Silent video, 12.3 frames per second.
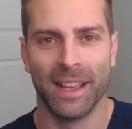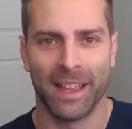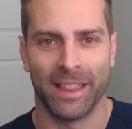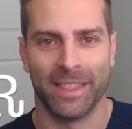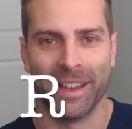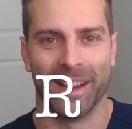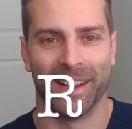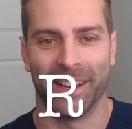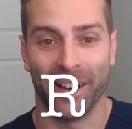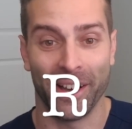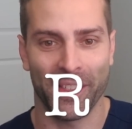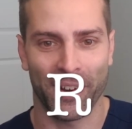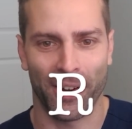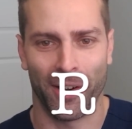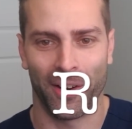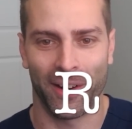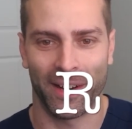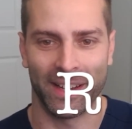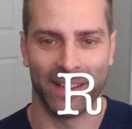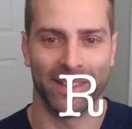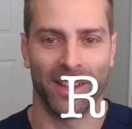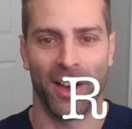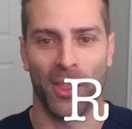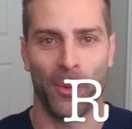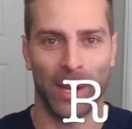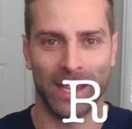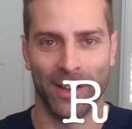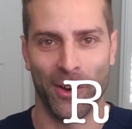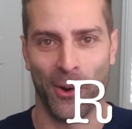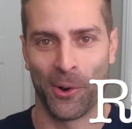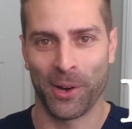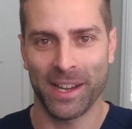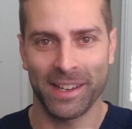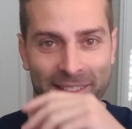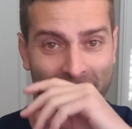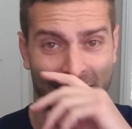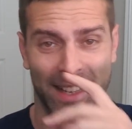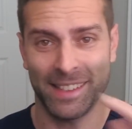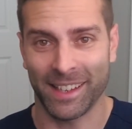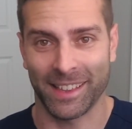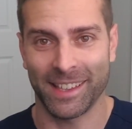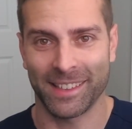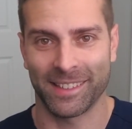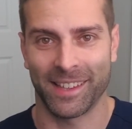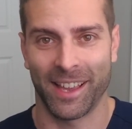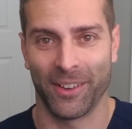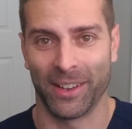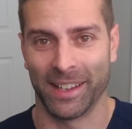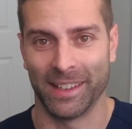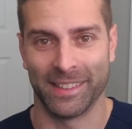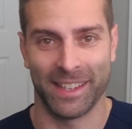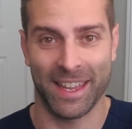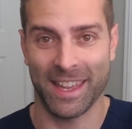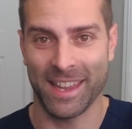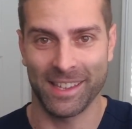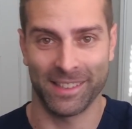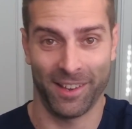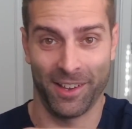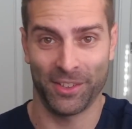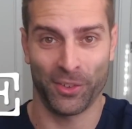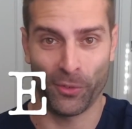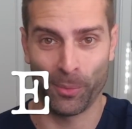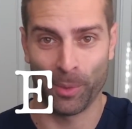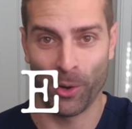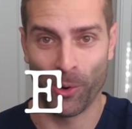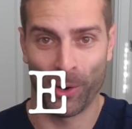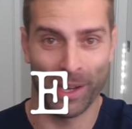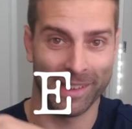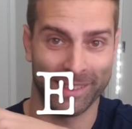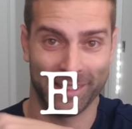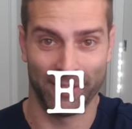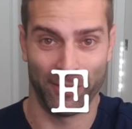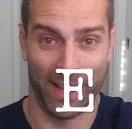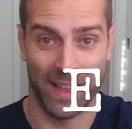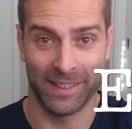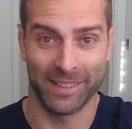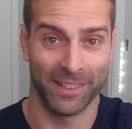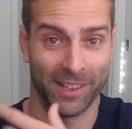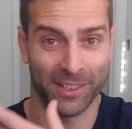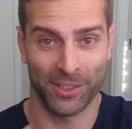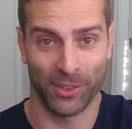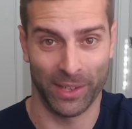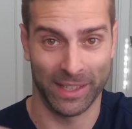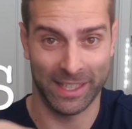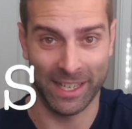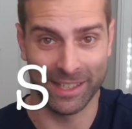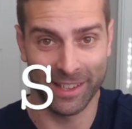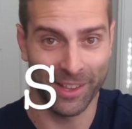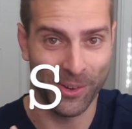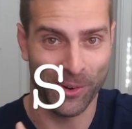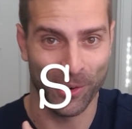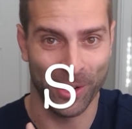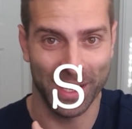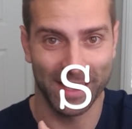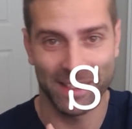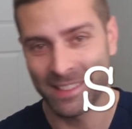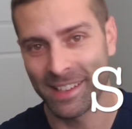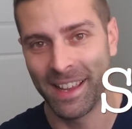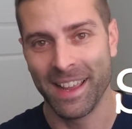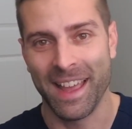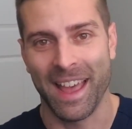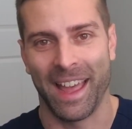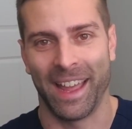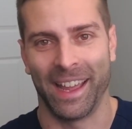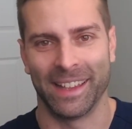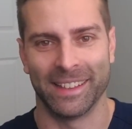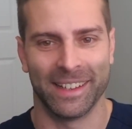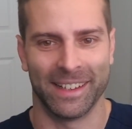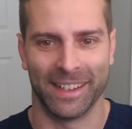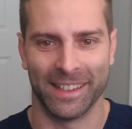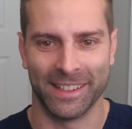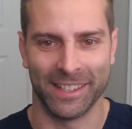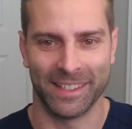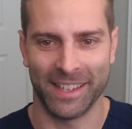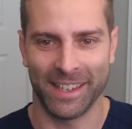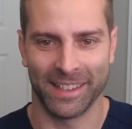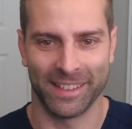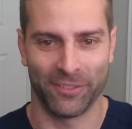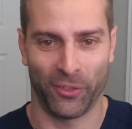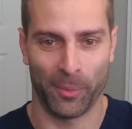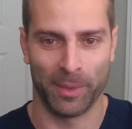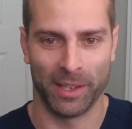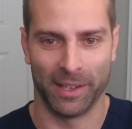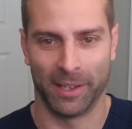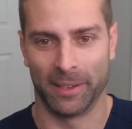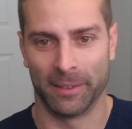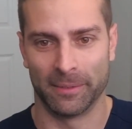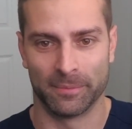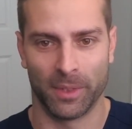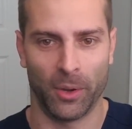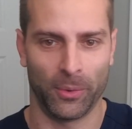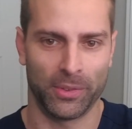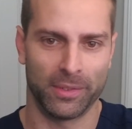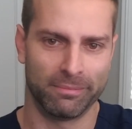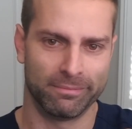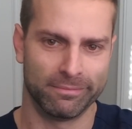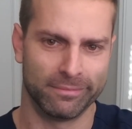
the other R is all the way in the aureus, at least I think this is how it is. The E is also from the aureus, the S is also at the end of the aureus, and uh, the T is from the, oh,